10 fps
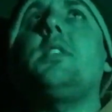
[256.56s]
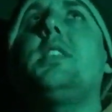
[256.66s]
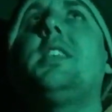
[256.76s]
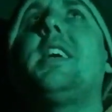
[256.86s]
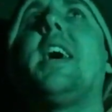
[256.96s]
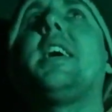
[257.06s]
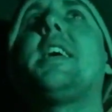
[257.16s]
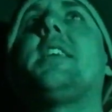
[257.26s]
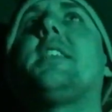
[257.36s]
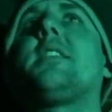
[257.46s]
yeah,
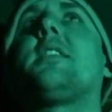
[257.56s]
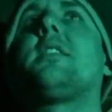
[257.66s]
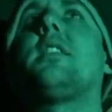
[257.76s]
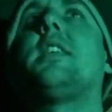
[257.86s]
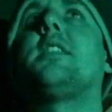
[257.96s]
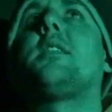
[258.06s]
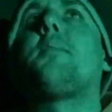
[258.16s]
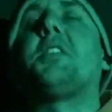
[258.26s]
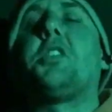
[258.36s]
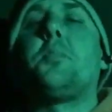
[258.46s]
it's a
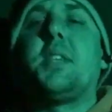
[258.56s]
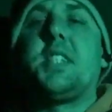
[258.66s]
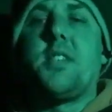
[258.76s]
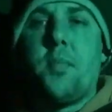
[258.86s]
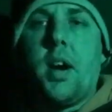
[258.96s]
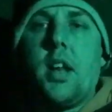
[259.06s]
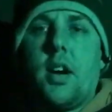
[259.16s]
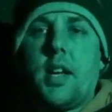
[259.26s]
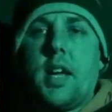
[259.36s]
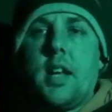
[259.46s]
bit too busy for my
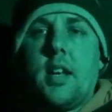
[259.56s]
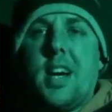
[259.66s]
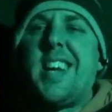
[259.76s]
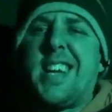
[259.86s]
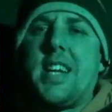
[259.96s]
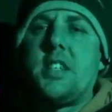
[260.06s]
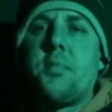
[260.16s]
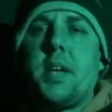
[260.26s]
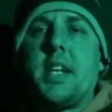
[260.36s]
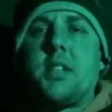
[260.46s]
liking, and it gets a
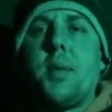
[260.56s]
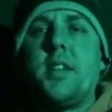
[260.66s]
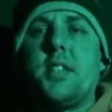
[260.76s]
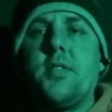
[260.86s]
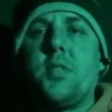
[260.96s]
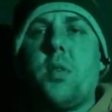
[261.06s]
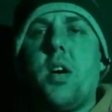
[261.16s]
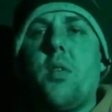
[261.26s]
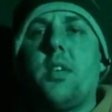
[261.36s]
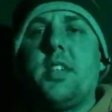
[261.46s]
bit expensive as
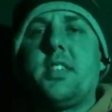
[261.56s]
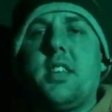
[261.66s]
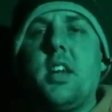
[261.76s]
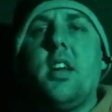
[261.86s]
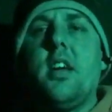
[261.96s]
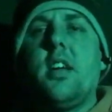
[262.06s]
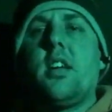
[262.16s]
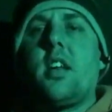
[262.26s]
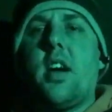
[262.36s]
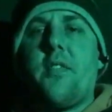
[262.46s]
well. It's,
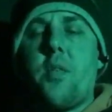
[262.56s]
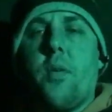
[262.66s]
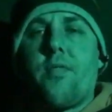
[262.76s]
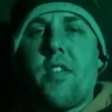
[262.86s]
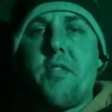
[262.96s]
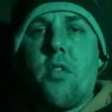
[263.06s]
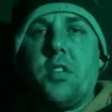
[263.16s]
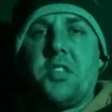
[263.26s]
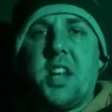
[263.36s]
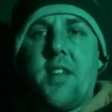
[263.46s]
if you want 3
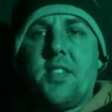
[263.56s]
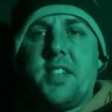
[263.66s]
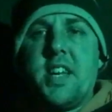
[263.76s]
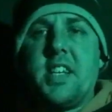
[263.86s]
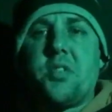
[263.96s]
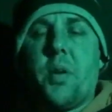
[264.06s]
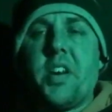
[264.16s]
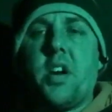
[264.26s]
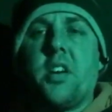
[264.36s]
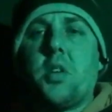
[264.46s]
rods here, it's nearly
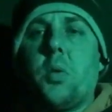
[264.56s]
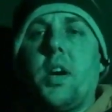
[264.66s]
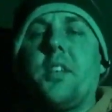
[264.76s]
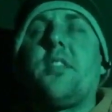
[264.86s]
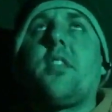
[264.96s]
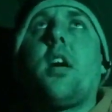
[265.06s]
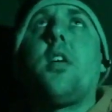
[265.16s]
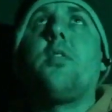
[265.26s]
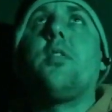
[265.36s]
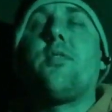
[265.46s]
29 quid,
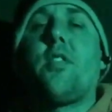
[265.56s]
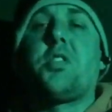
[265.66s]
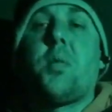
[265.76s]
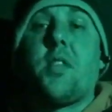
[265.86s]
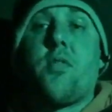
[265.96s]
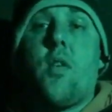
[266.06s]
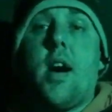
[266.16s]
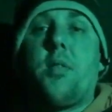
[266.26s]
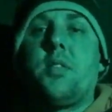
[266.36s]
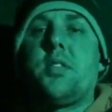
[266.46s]
so for 24
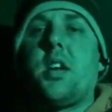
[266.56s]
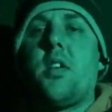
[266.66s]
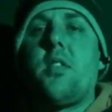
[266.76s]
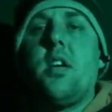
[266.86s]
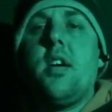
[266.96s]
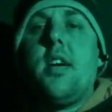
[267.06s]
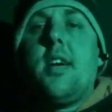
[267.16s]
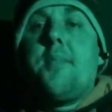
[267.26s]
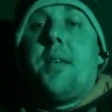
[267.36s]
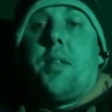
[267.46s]
hours, so a
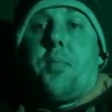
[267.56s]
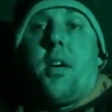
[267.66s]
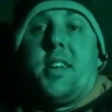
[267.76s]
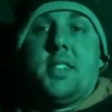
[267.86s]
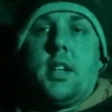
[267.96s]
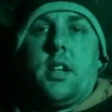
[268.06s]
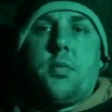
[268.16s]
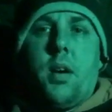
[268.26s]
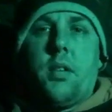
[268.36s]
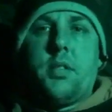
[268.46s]
bit on the pricey side
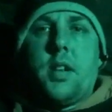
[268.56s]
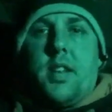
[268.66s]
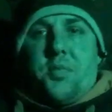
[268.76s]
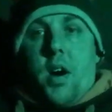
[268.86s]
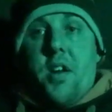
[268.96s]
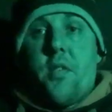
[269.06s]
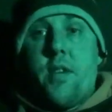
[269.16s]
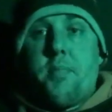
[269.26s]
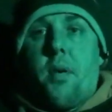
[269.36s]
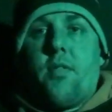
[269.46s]
as well. So that's why I don't
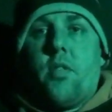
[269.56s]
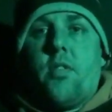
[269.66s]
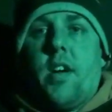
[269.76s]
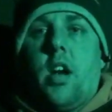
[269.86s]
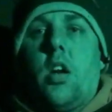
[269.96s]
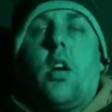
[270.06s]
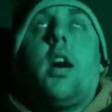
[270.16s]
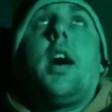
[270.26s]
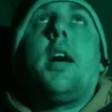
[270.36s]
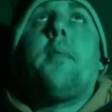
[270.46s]
really bother with it a lot.
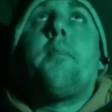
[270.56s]
I